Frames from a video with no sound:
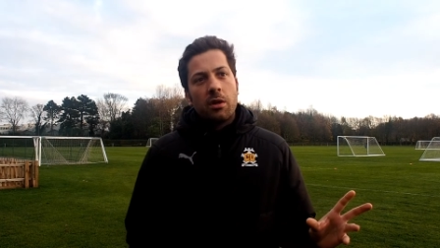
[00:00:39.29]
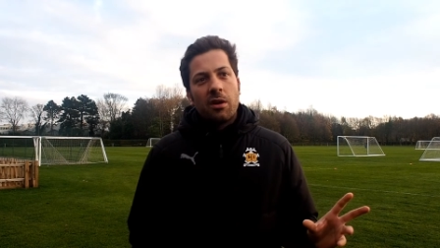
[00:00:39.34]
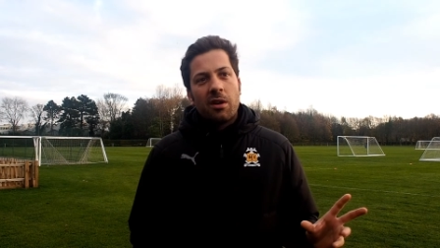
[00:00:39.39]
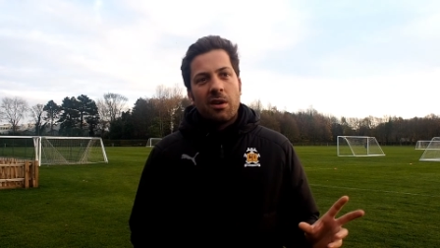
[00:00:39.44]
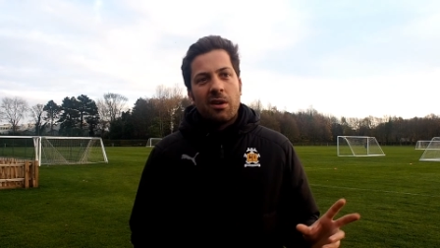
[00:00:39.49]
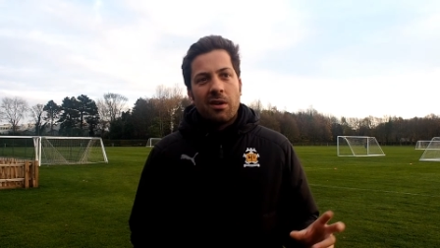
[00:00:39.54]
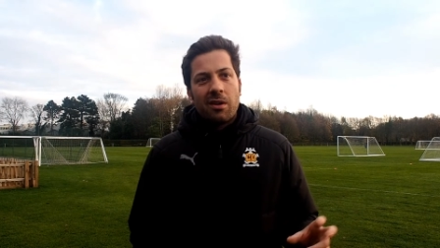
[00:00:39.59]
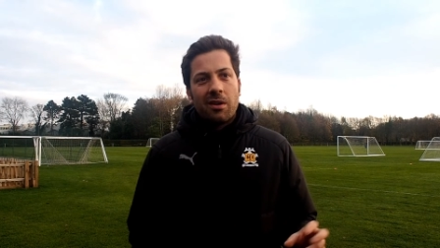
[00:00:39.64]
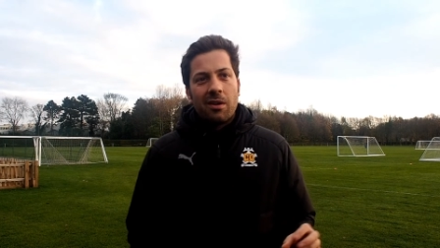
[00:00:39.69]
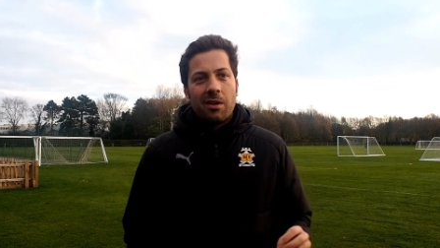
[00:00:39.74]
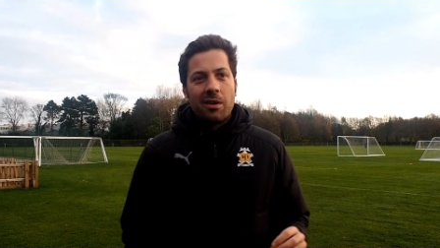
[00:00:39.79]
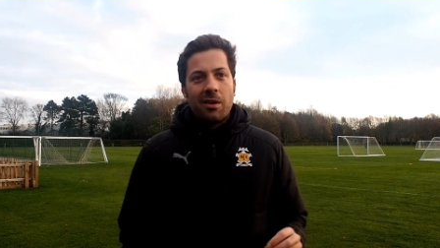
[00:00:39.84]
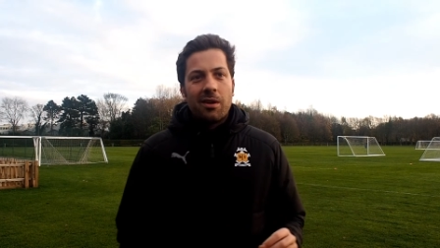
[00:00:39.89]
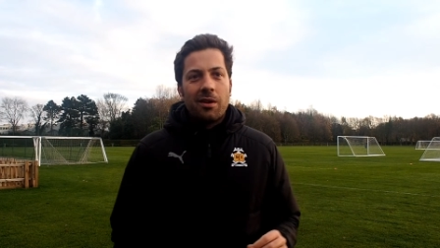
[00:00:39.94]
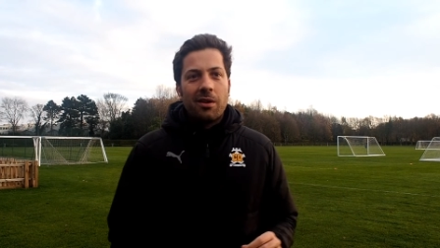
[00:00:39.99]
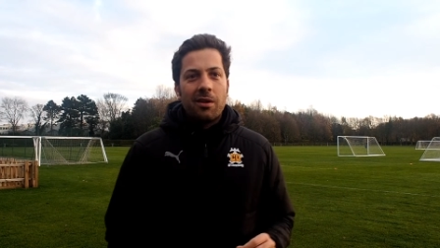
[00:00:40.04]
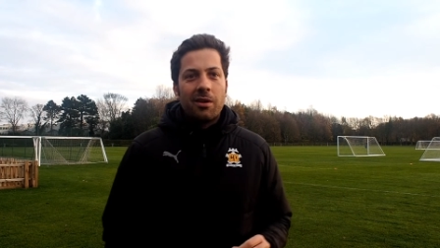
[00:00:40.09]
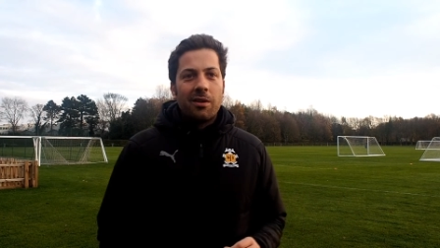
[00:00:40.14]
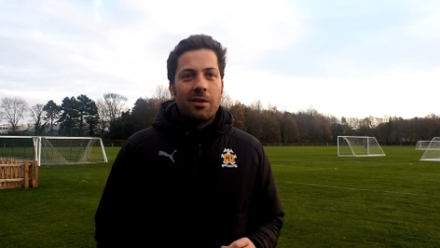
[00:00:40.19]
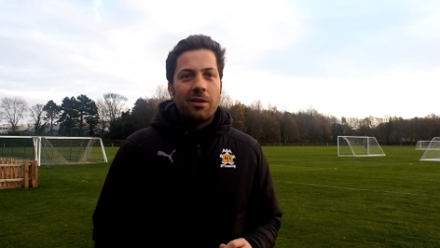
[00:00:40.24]
uh,
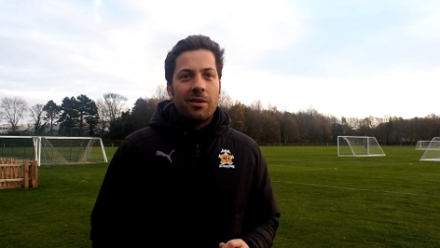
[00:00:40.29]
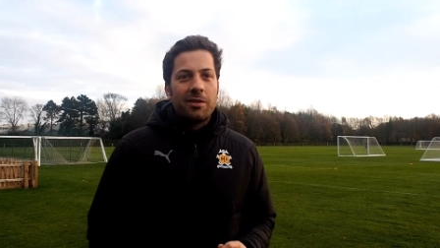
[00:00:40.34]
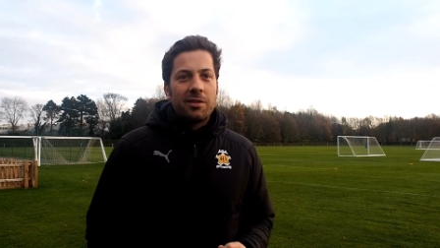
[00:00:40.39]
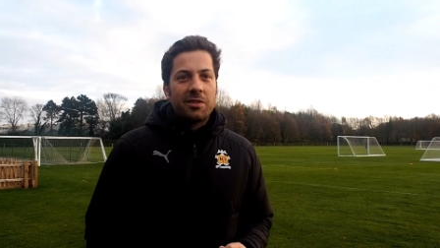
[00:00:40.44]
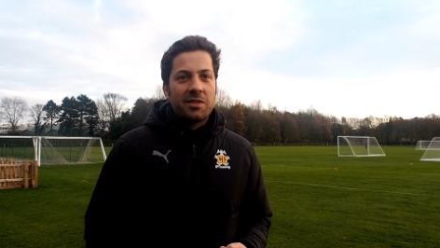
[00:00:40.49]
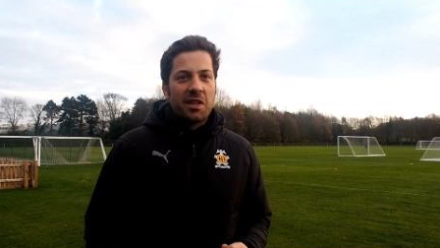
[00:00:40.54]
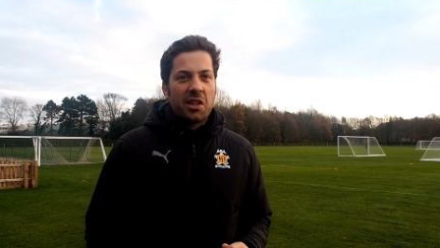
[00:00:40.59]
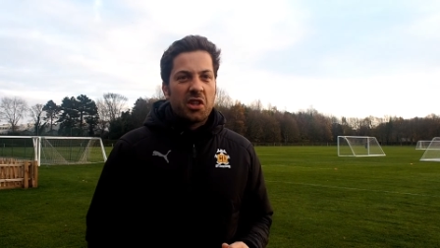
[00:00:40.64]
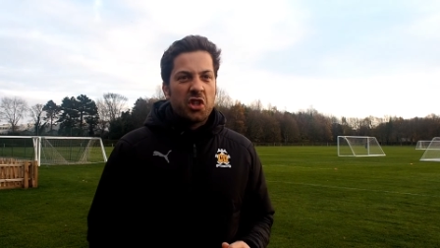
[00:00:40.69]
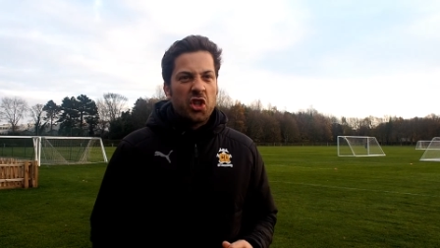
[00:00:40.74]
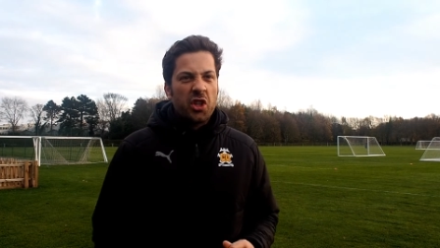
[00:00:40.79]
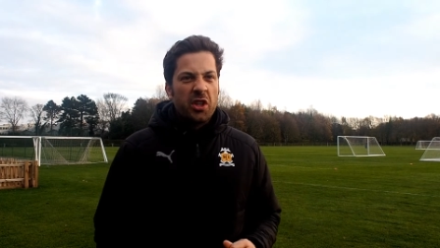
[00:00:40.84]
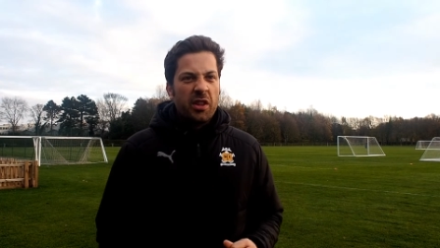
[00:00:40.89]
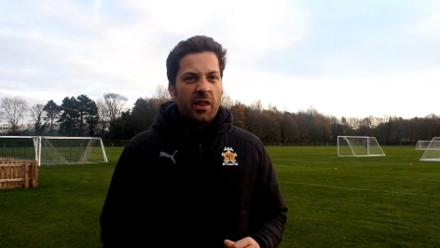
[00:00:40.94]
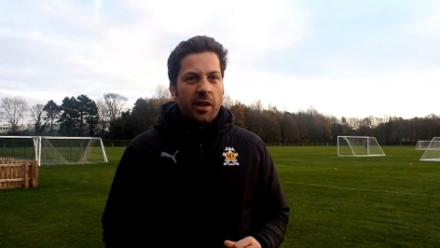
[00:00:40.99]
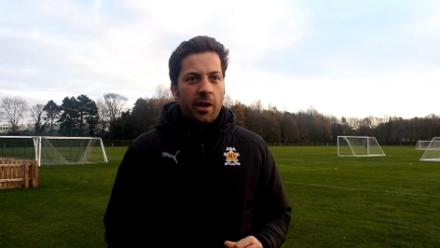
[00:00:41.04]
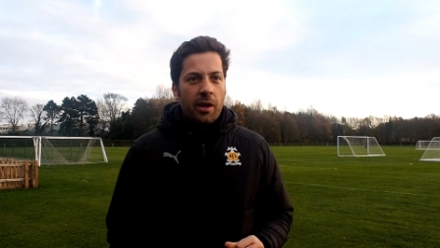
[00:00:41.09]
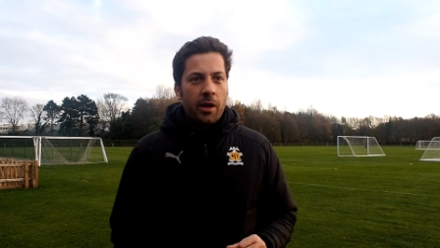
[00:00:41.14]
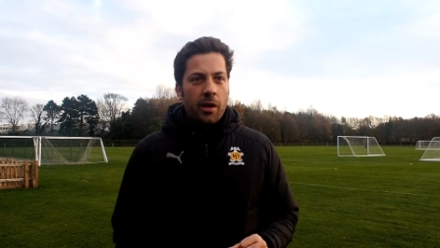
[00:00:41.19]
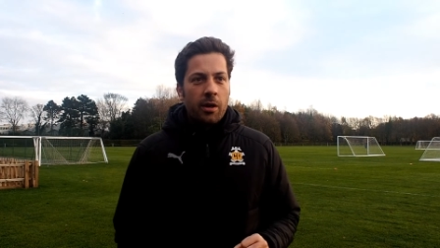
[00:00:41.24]
section
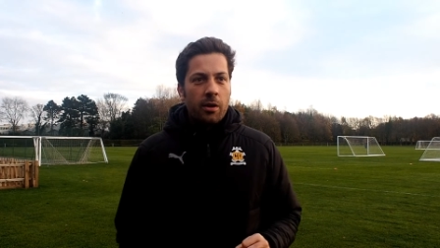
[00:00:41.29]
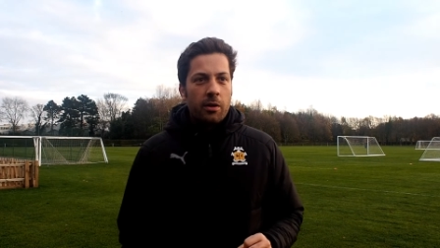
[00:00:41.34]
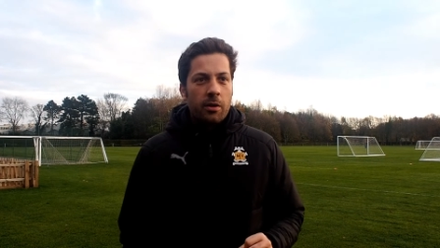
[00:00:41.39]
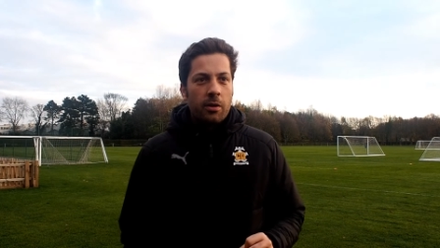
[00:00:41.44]
there,